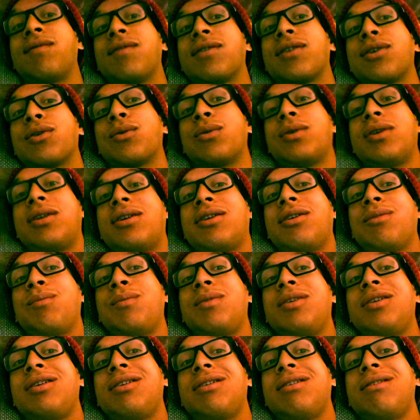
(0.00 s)
We're going on a
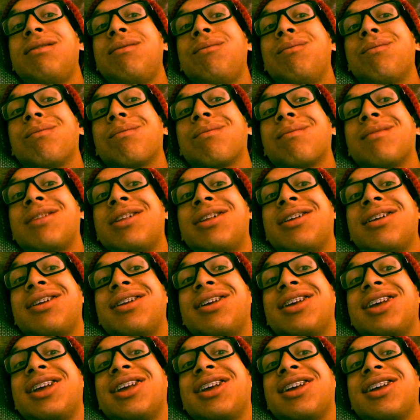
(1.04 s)
mission.
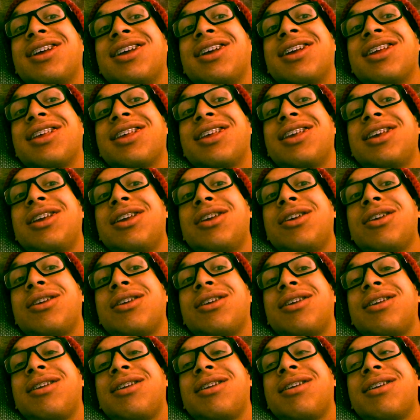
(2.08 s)

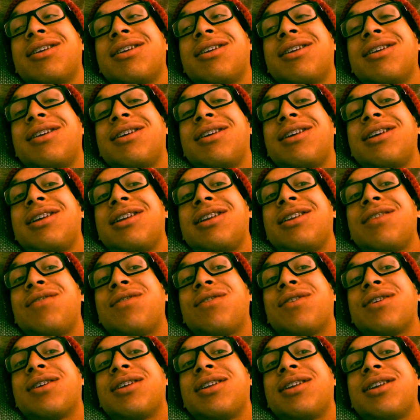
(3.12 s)
And if
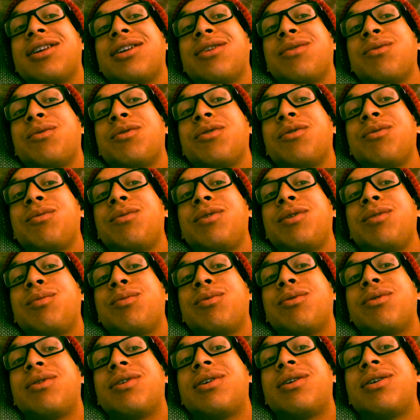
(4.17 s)
you're gonna get your wisdom teeth pulled